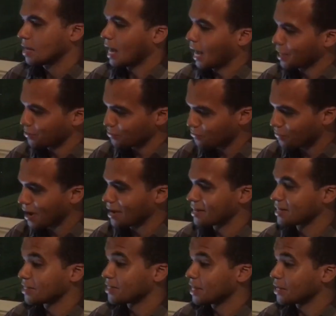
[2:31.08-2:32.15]
I am
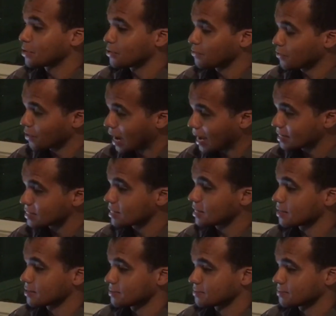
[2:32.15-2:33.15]
fine. Thank you for asking.